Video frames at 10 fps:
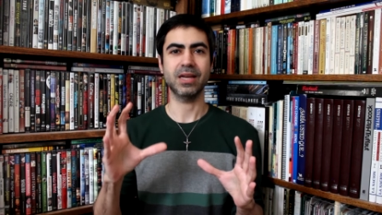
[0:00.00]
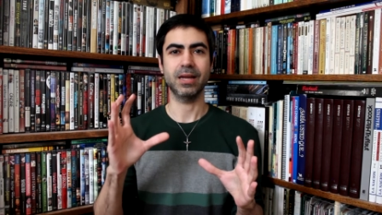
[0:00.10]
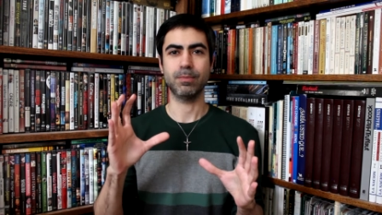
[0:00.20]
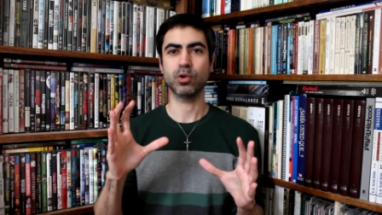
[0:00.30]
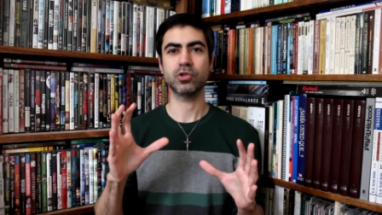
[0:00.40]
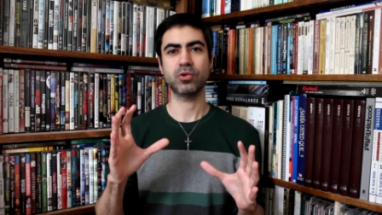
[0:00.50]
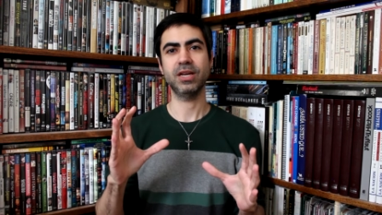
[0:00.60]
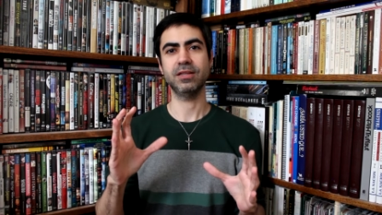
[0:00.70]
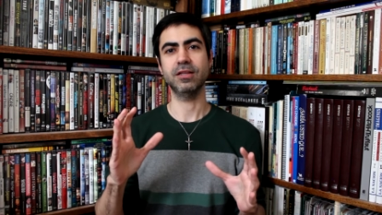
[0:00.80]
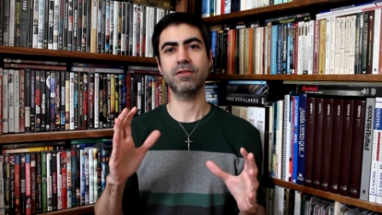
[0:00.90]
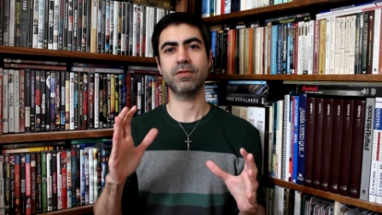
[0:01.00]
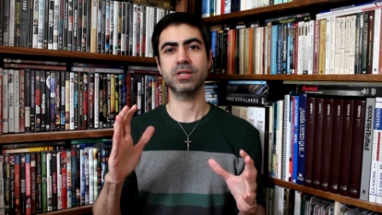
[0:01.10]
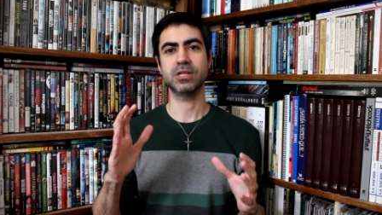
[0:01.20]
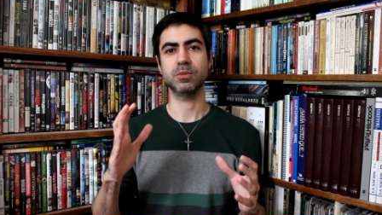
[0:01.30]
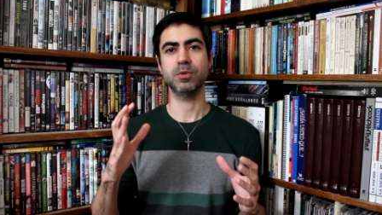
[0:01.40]
at portraying the
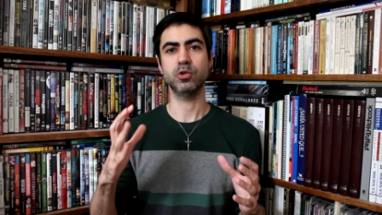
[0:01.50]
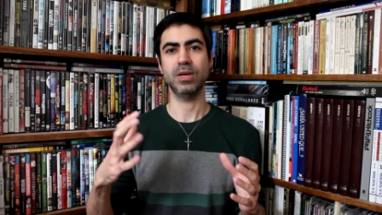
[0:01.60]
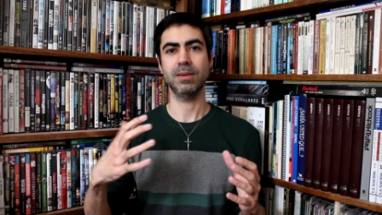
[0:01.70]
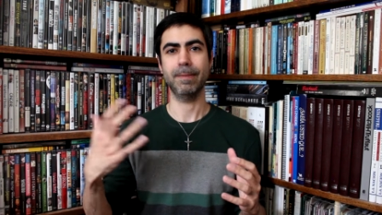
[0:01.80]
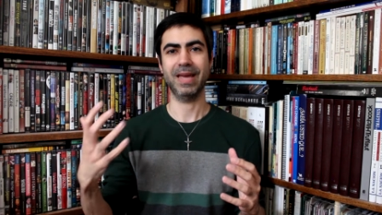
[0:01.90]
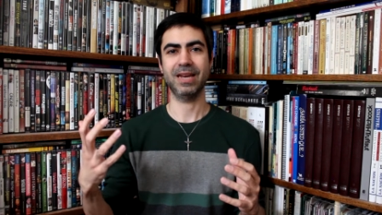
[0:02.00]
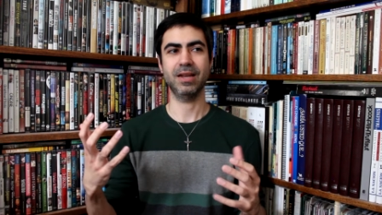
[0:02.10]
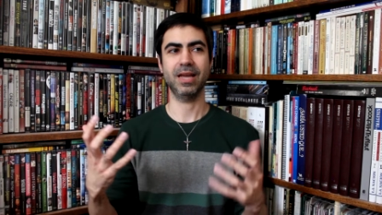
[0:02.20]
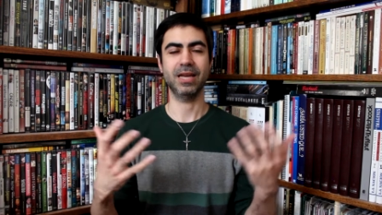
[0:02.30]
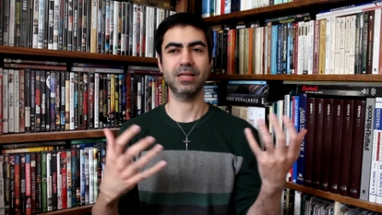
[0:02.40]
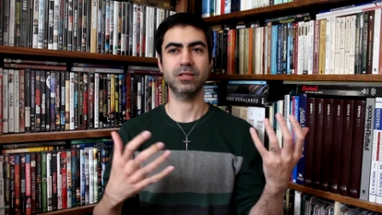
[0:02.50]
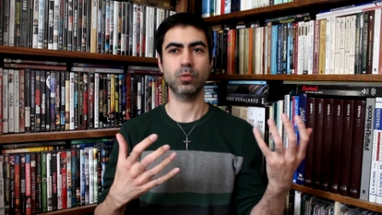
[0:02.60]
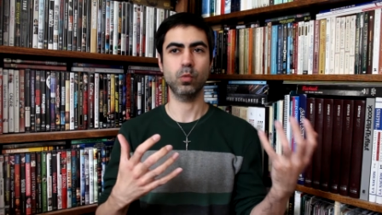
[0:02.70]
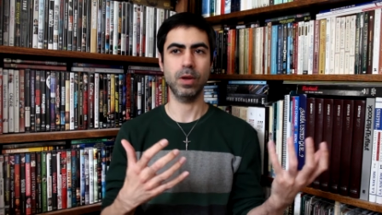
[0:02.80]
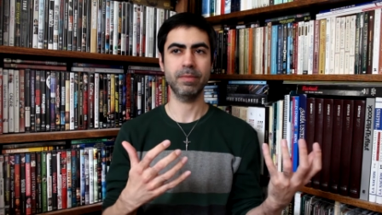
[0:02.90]
differences between men and
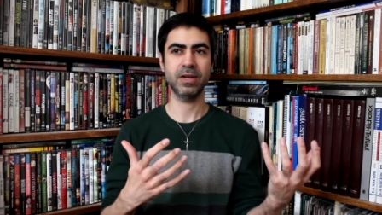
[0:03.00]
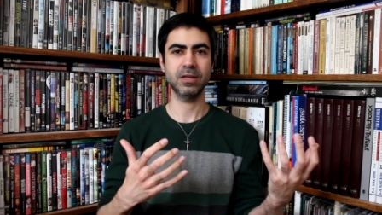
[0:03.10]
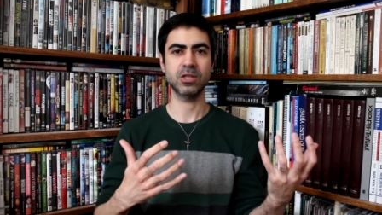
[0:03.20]
women,